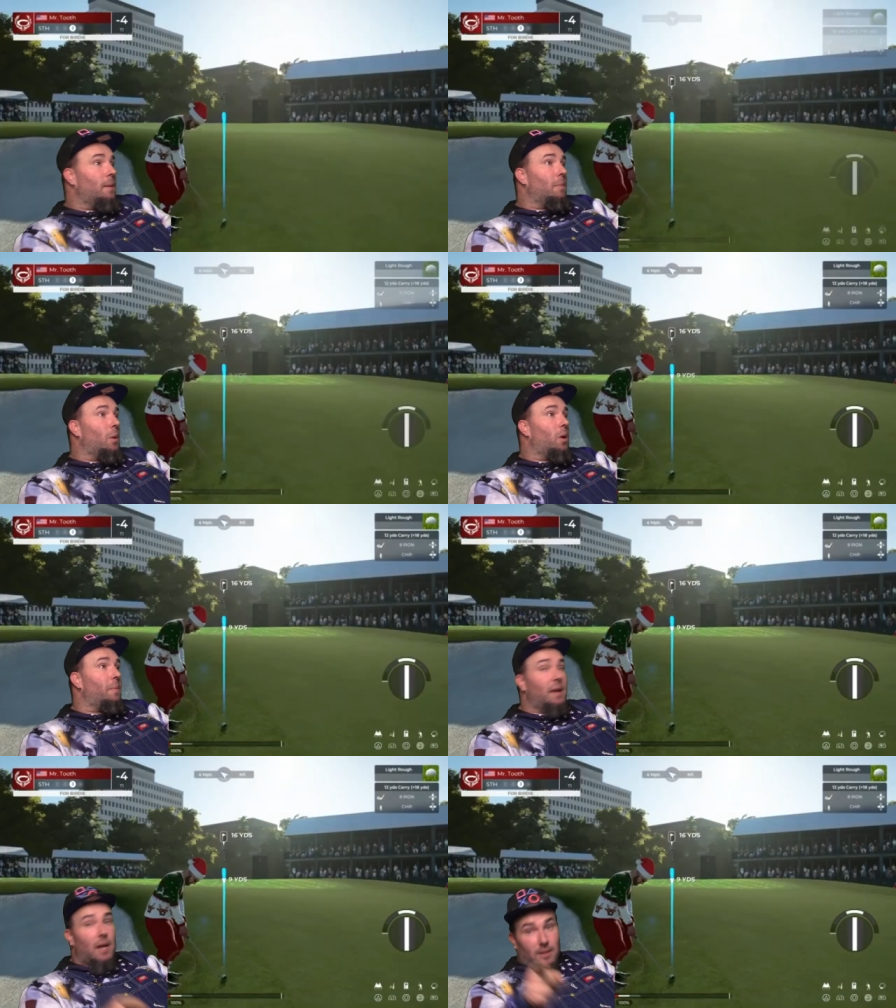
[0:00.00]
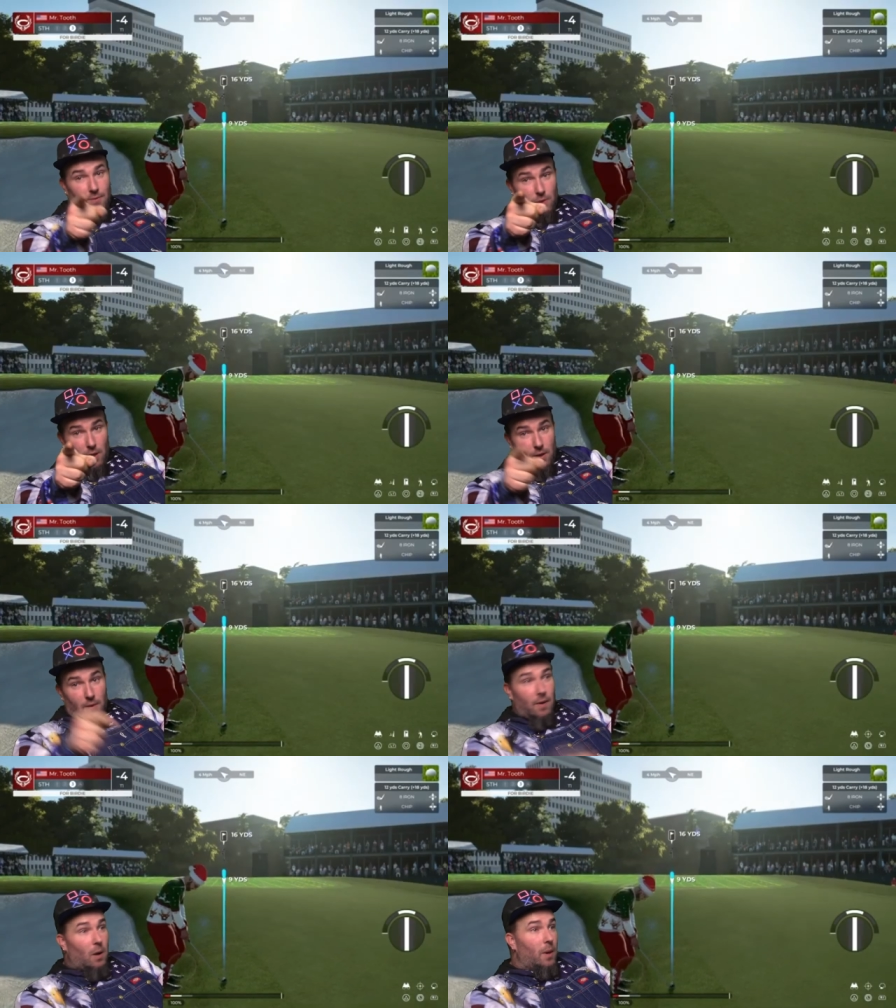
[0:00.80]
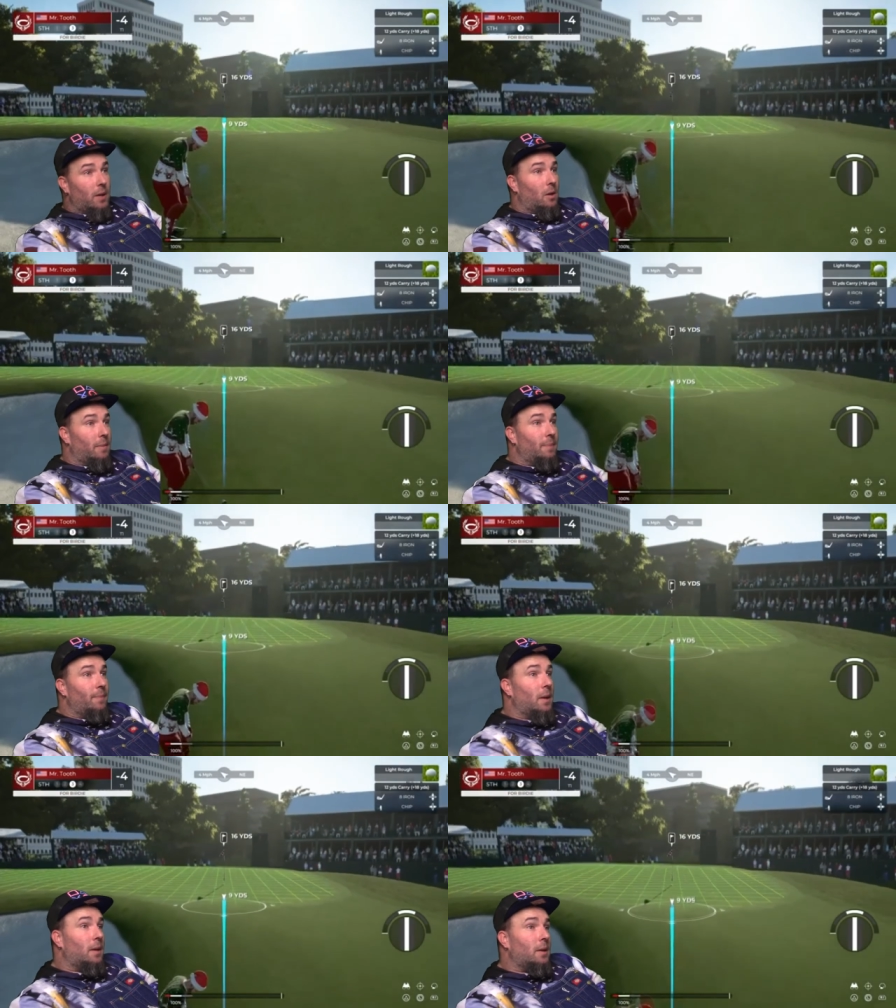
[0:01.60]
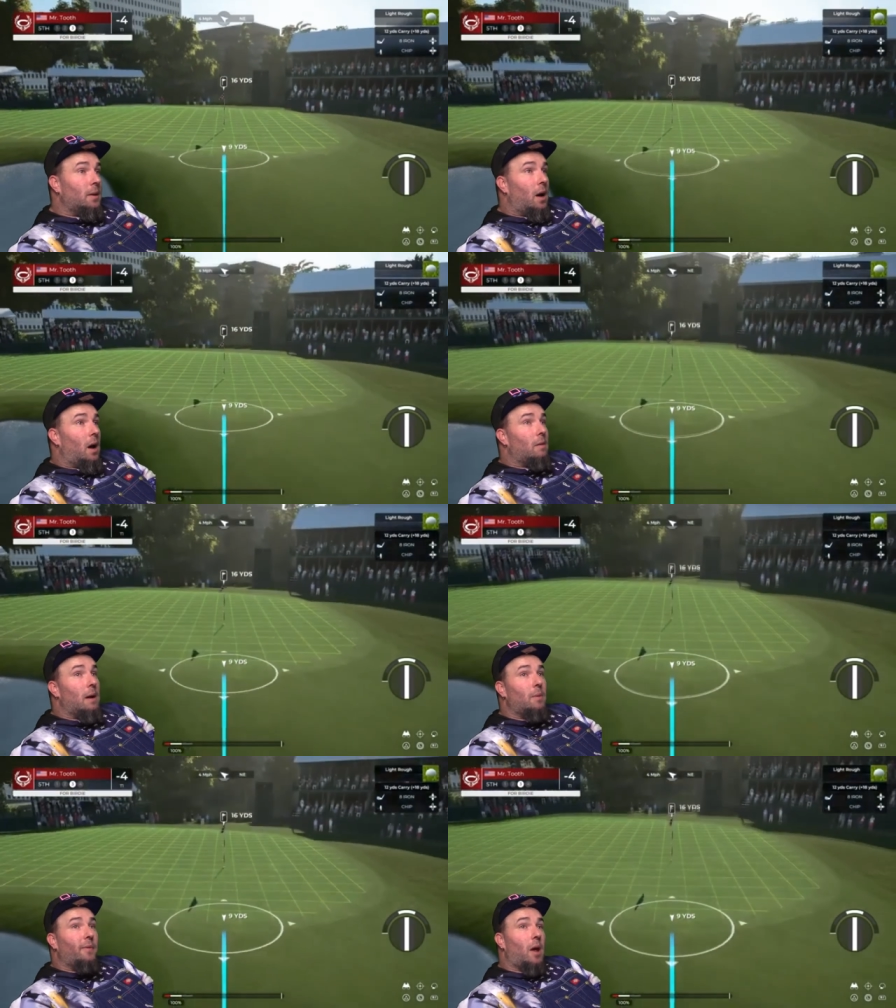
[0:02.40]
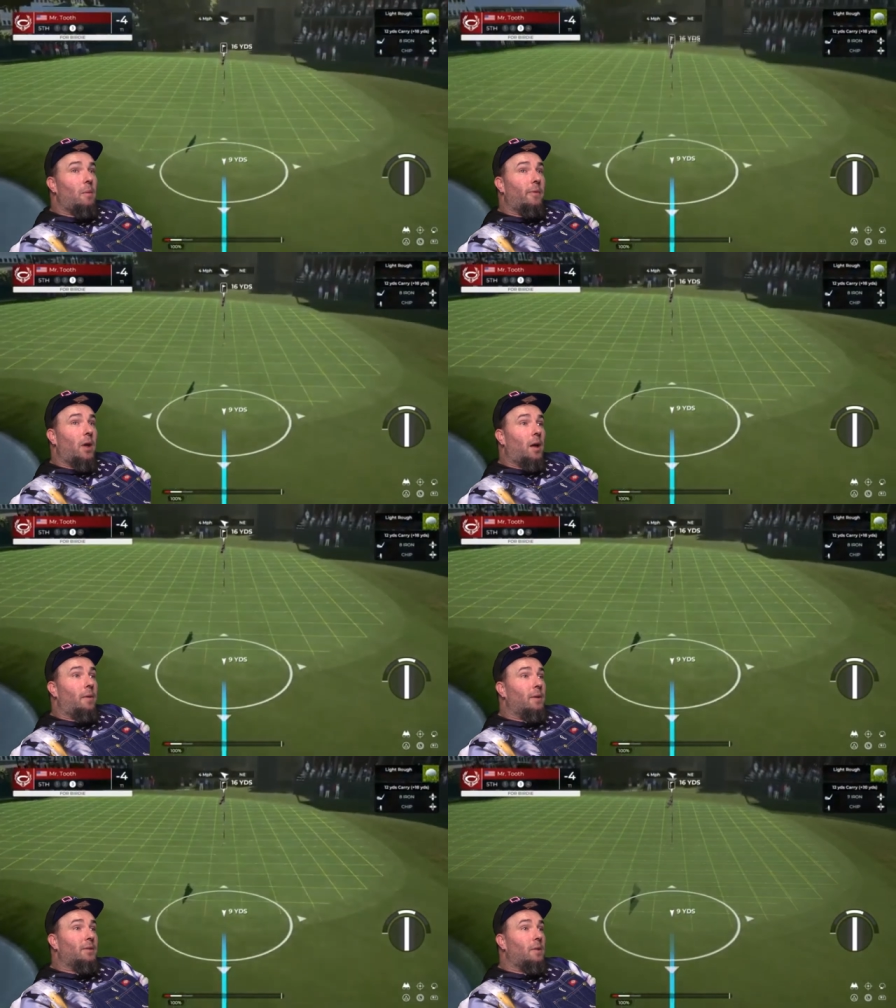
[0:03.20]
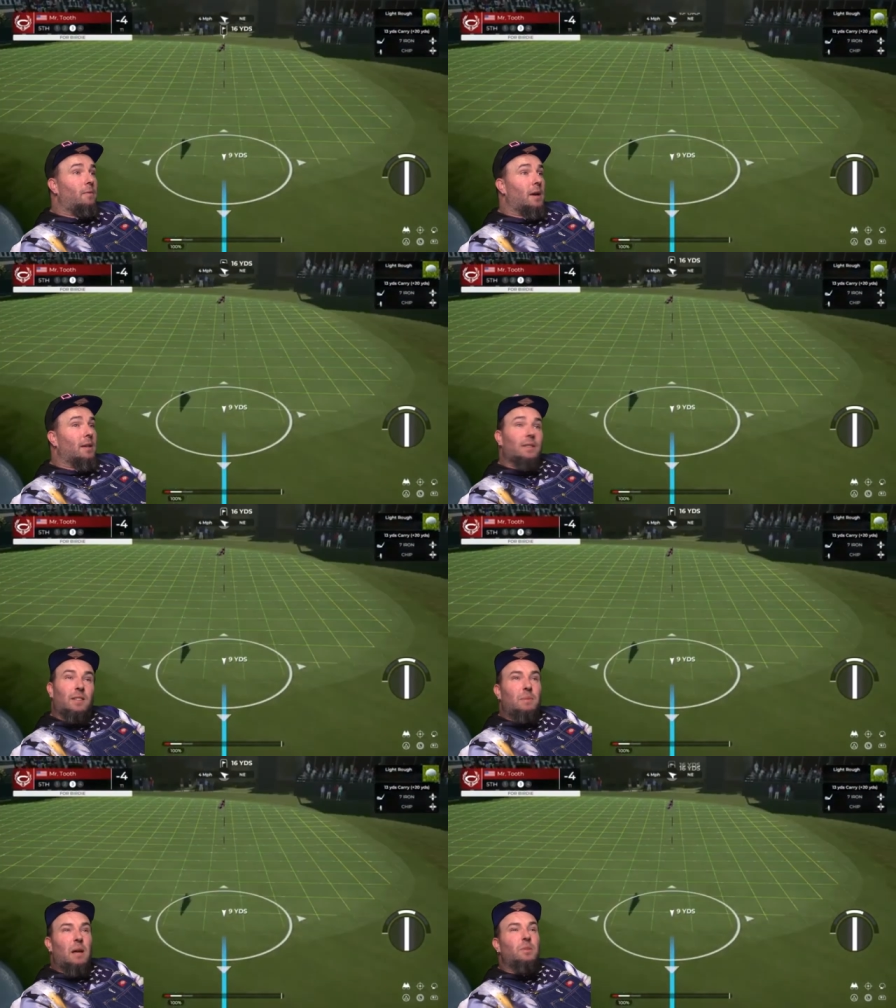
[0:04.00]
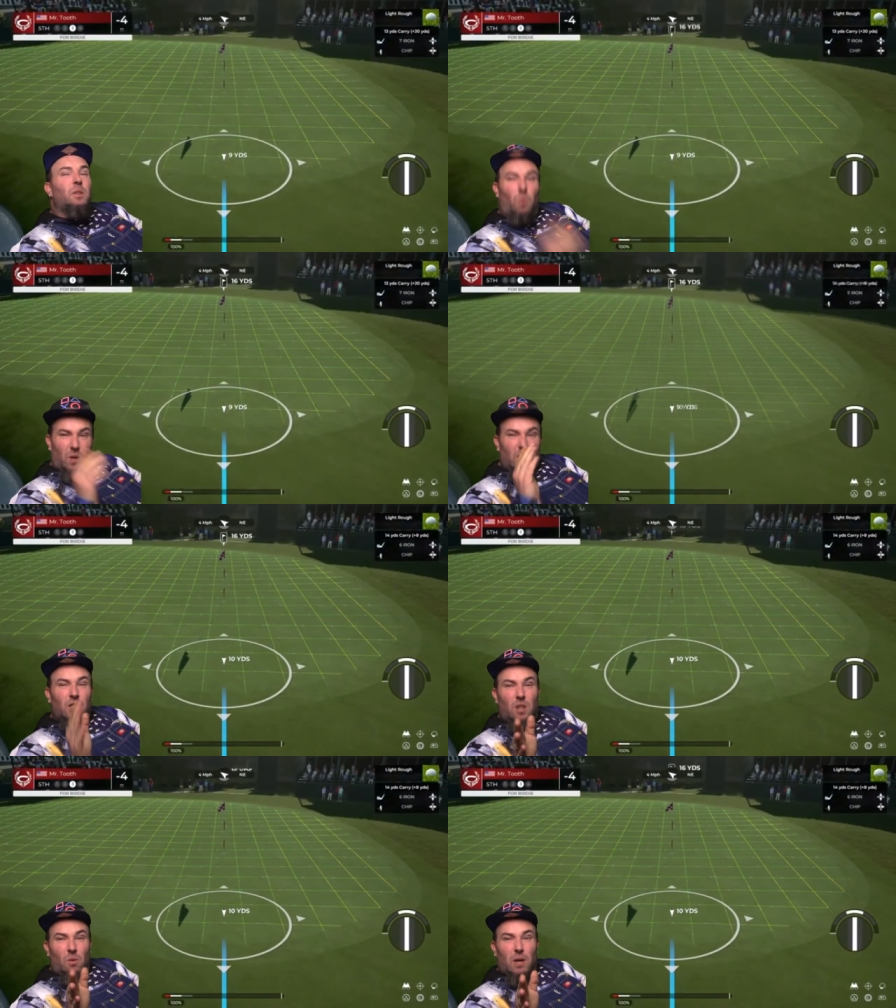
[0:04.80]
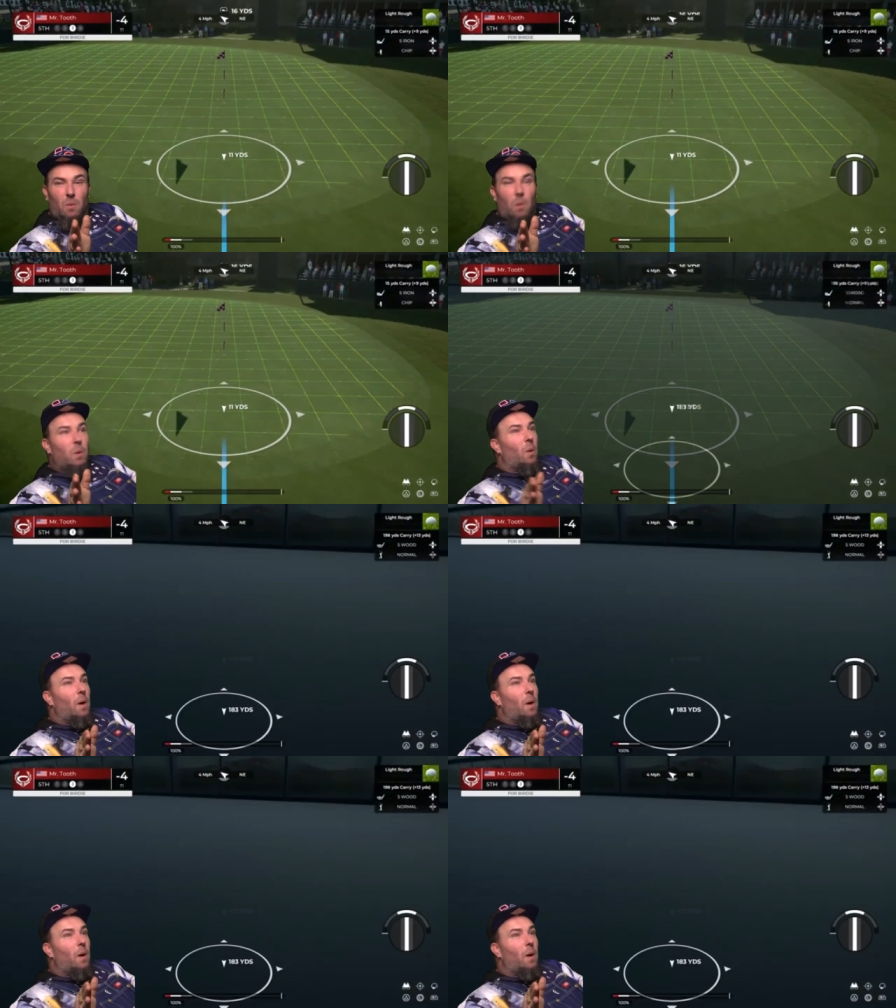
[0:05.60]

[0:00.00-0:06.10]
But it would have been nice if it was on the, fairway, you know what I mean? all right, moving on, moving on. That's all right, because sometimes we just don't get what we want.